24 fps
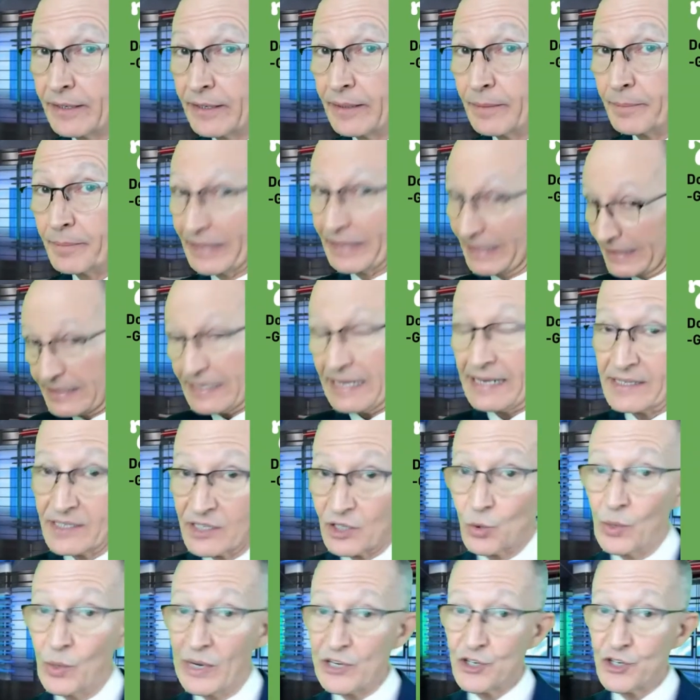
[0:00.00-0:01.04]
because that's the
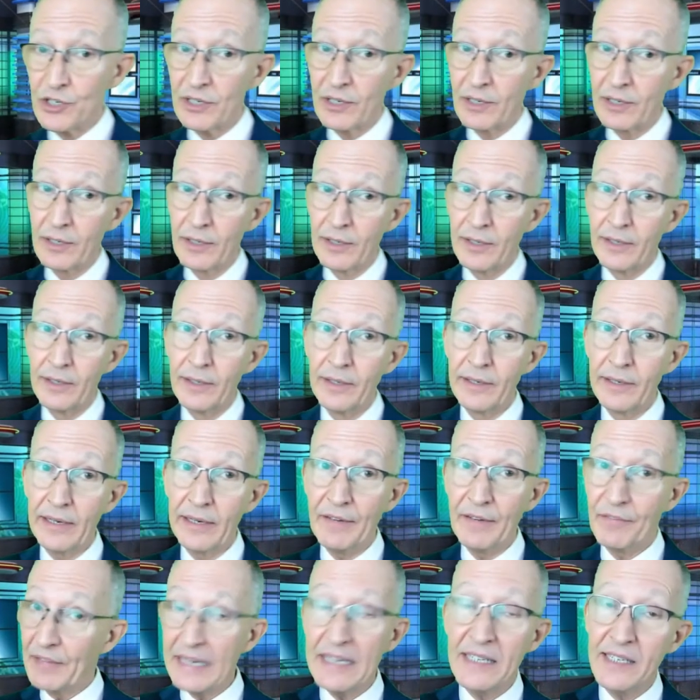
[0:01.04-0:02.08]
question.
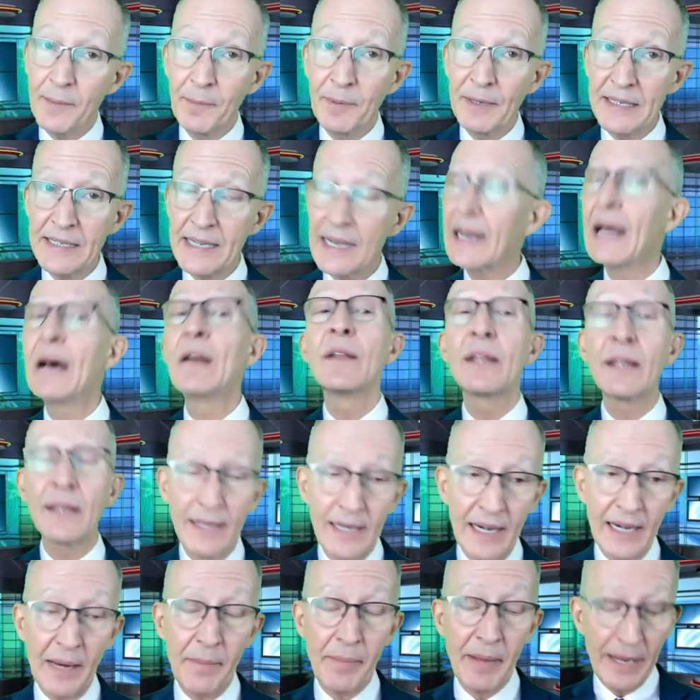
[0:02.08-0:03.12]
If they simply said, How little
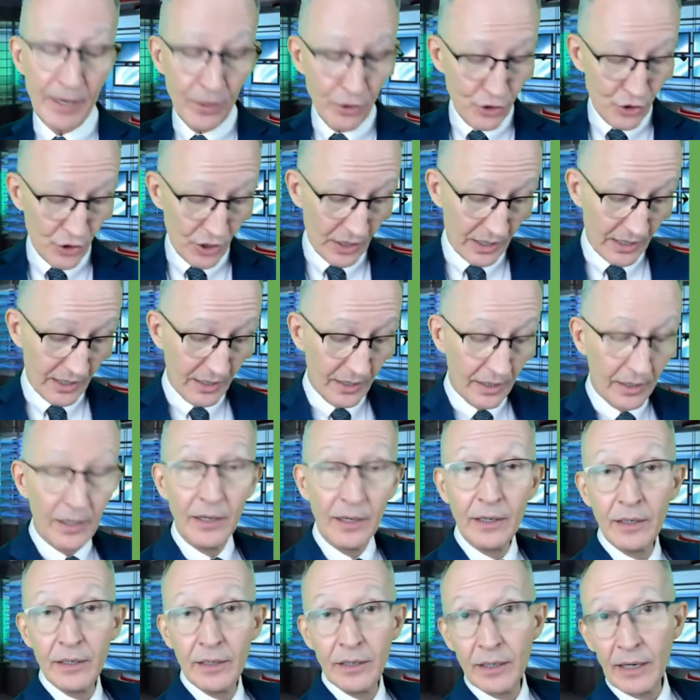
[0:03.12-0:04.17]
can I pay you, John?
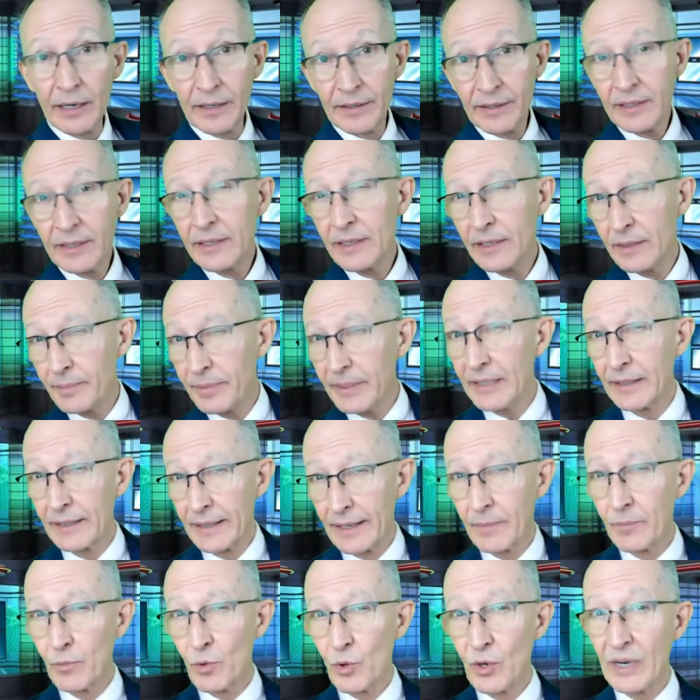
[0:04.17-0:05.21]
I think you'd be a
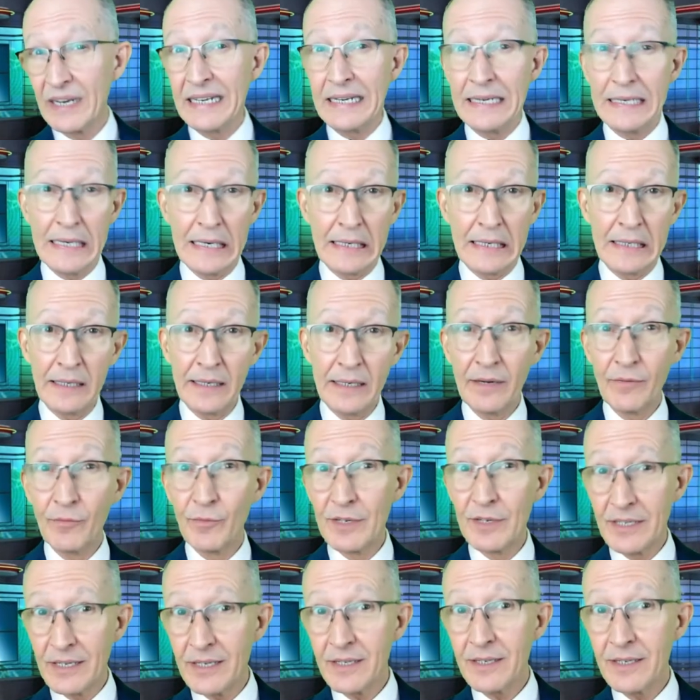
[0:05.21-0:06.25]
little more indignant and
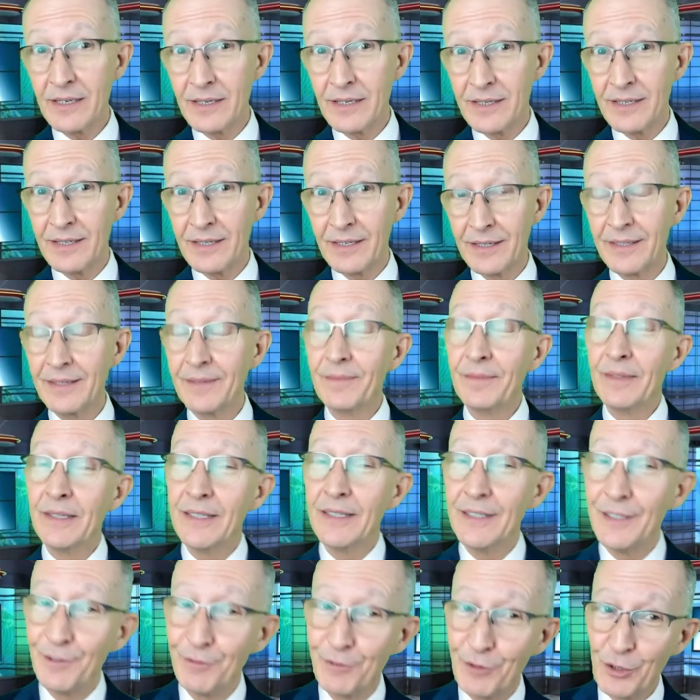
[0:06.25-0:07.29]
resistant to
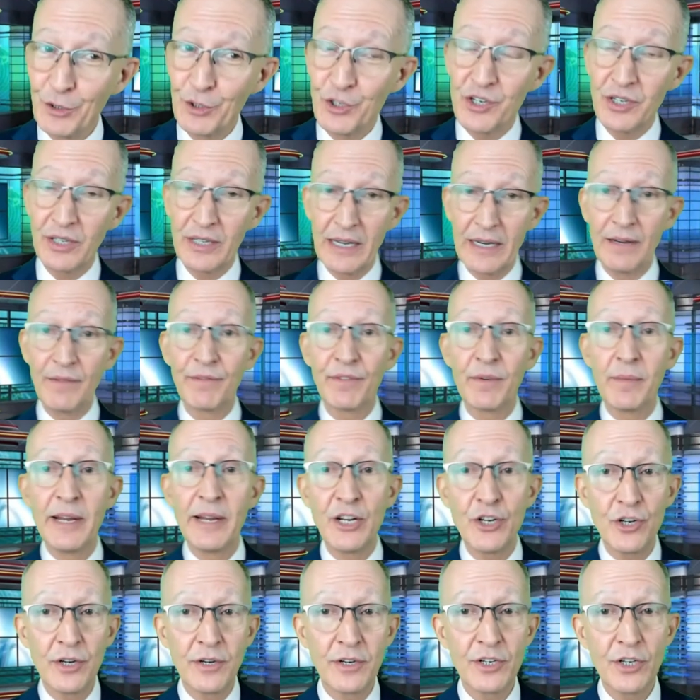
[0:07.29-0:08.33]
divulging that
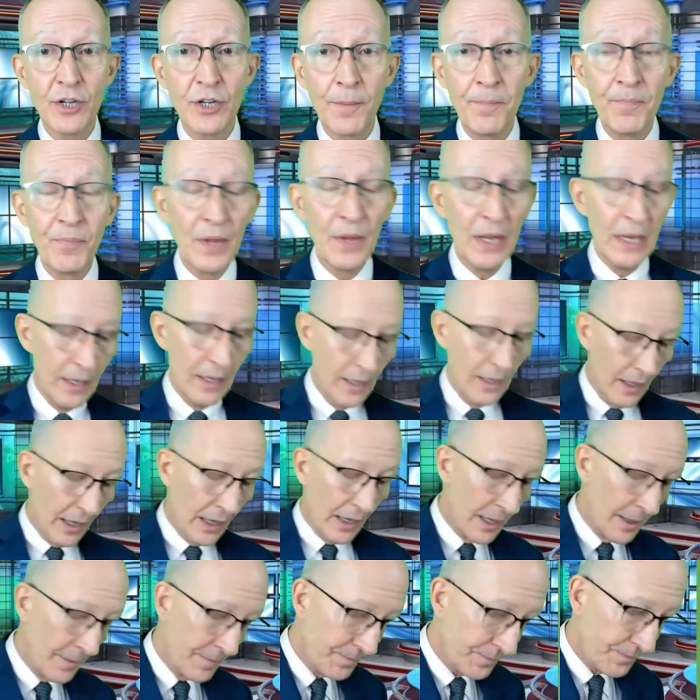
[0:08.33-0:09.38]
information. So,
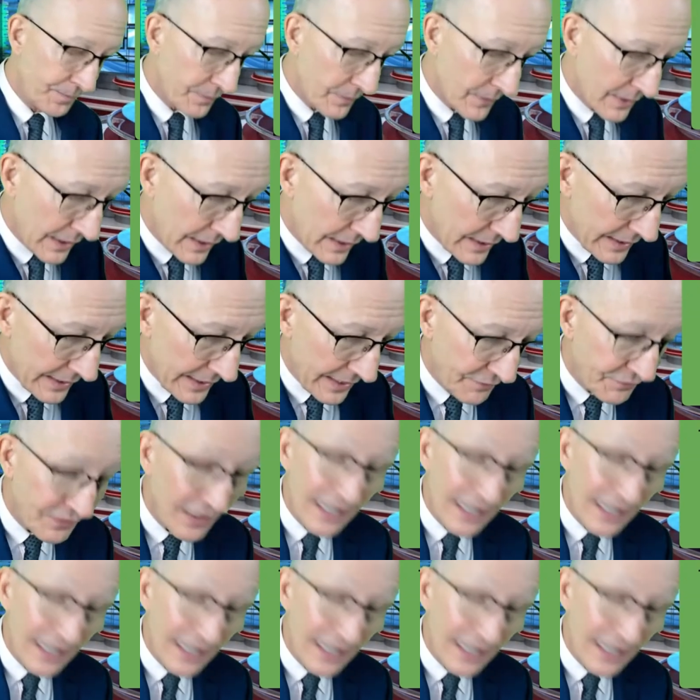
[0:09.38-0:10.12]
um, if they